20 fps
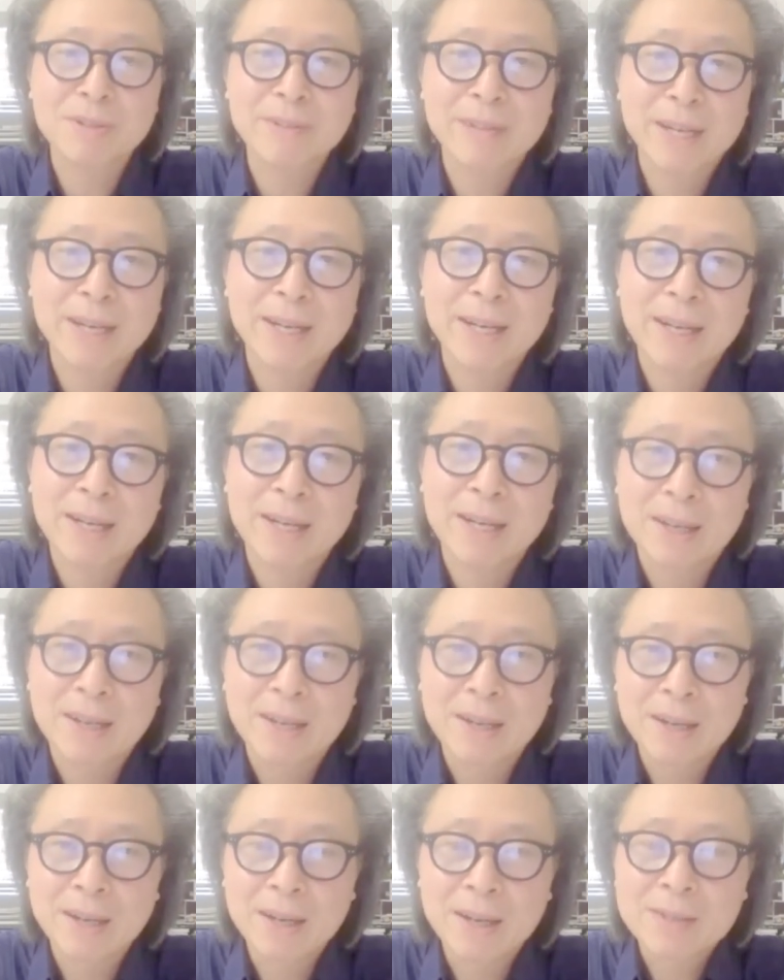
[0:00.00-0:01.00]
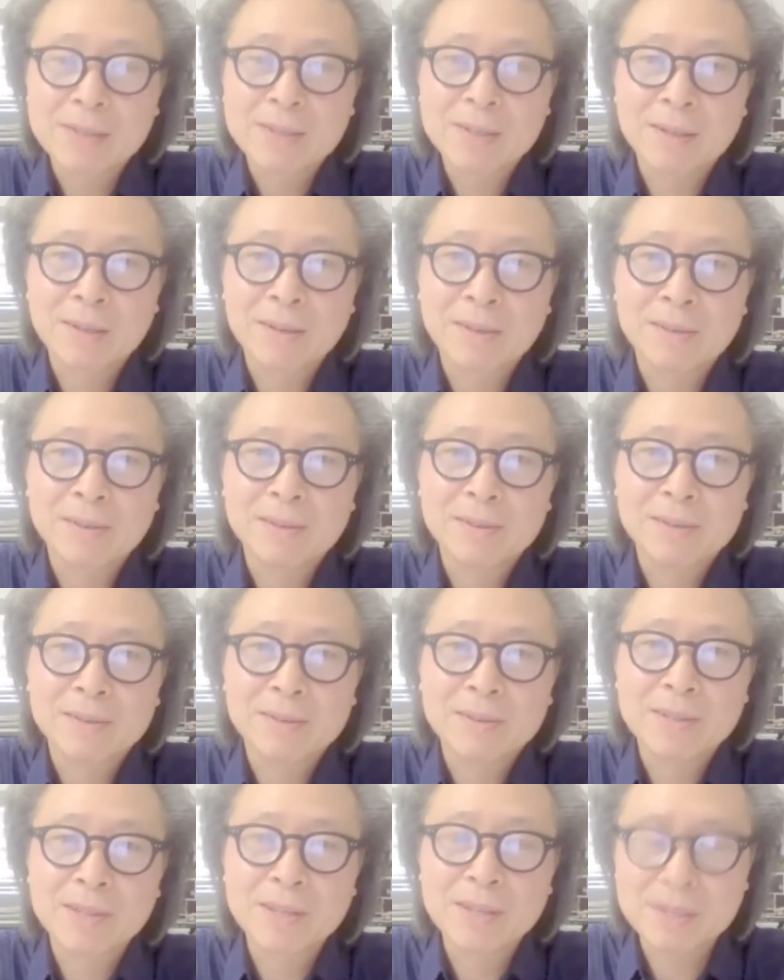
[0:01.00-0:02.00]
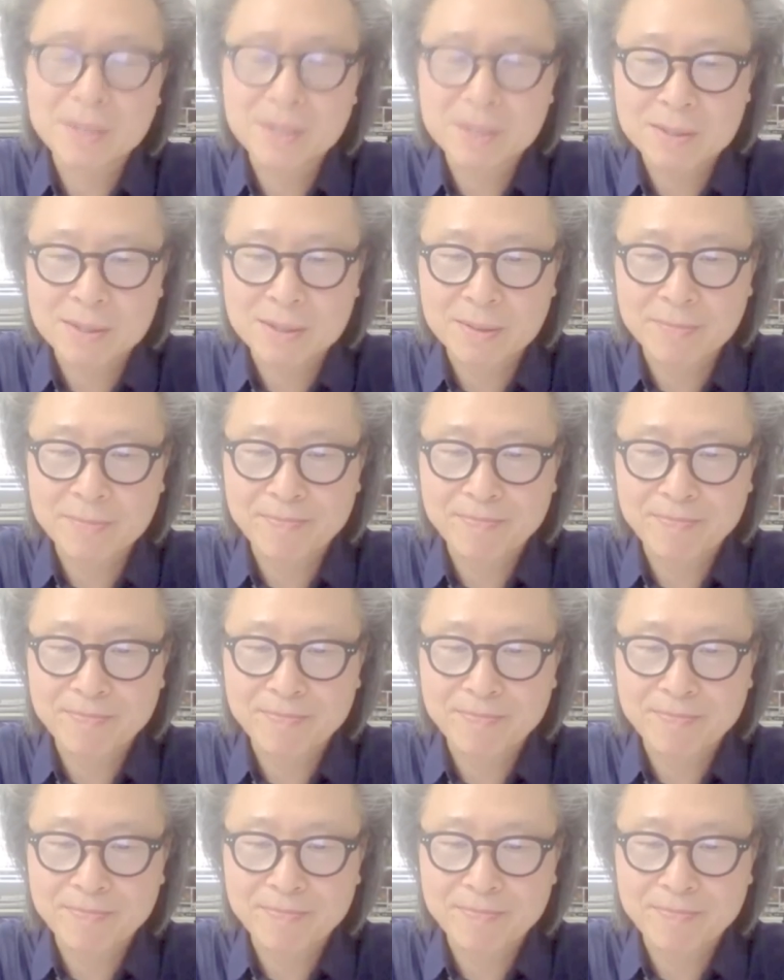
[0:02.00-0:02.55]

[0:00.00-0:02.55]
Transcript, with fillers: way. So this is, a,